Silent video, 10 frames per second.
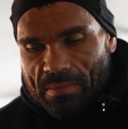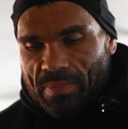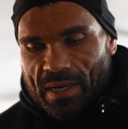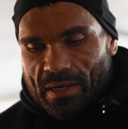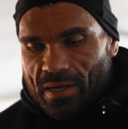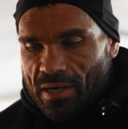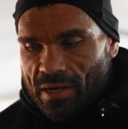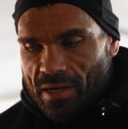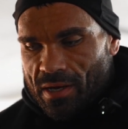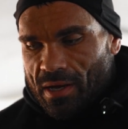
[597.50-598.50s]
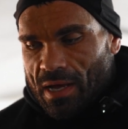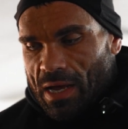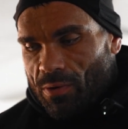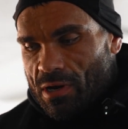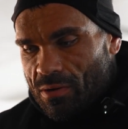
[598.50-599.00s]
but
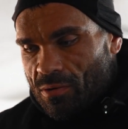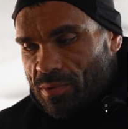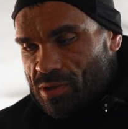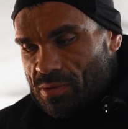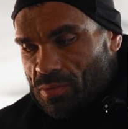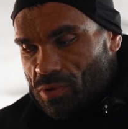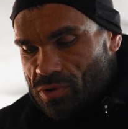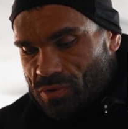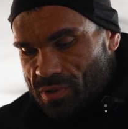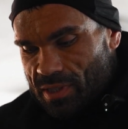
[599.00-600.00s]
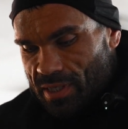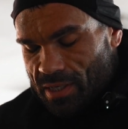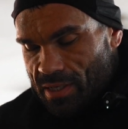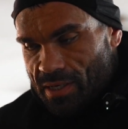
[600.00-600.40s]
I got almost more sore today.